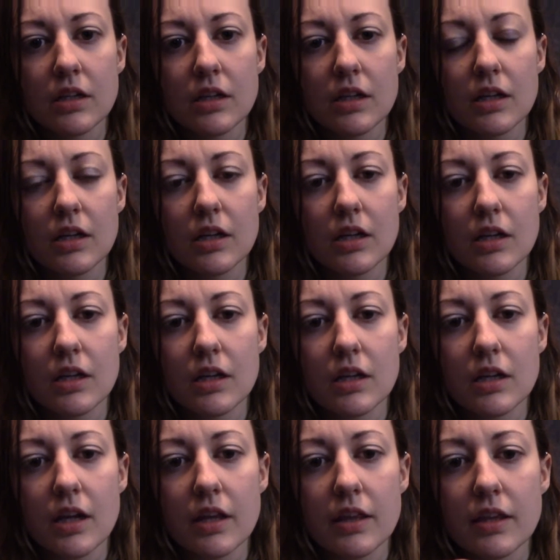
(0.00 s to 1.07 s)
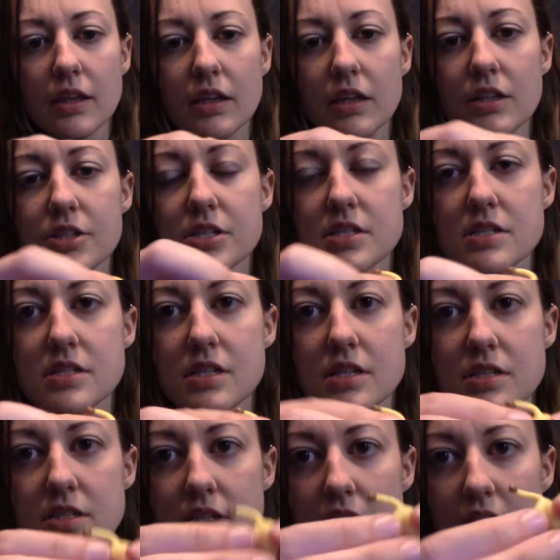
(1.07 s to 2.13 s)
and I think he just
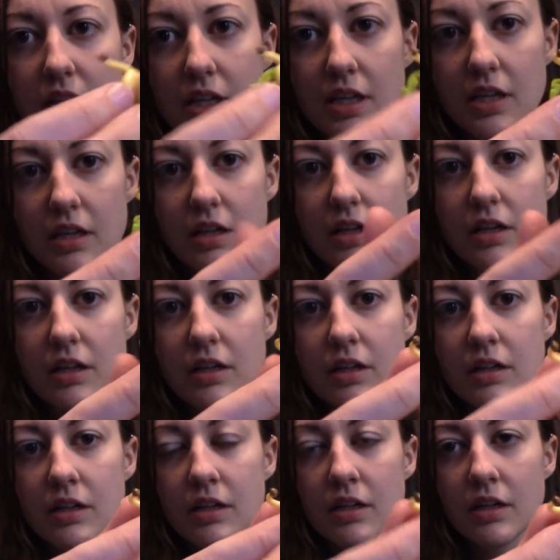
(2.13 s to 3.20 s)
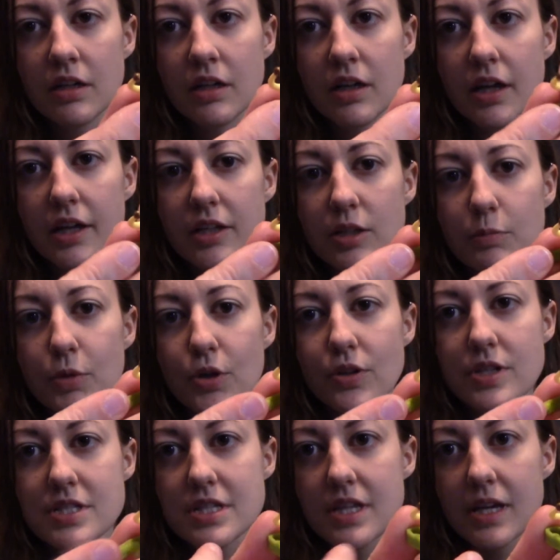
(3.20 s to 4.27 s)
sits in here. And you pull
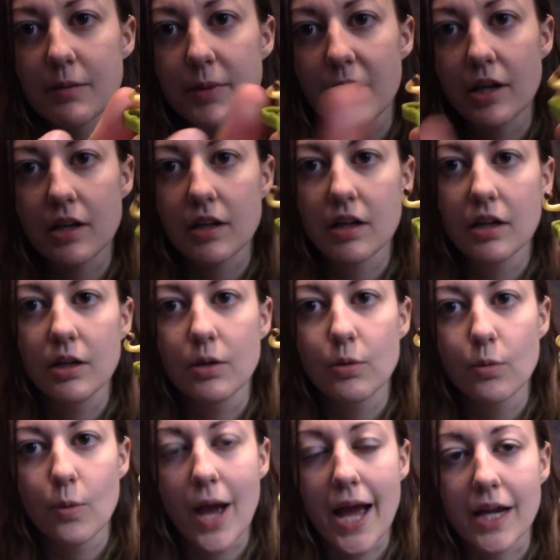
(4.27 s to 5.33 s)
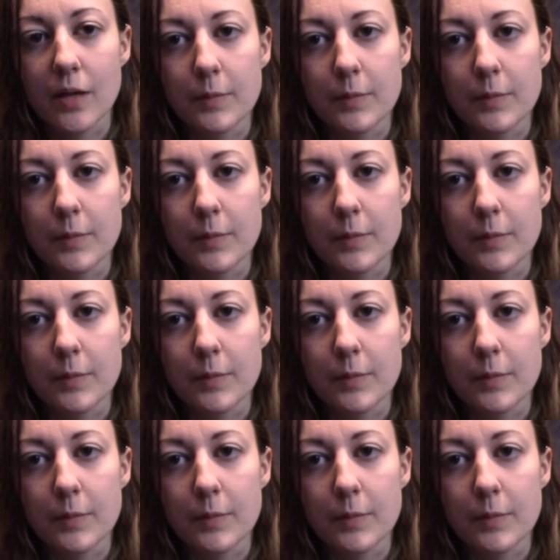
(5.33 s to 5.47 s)
this thing back and whack him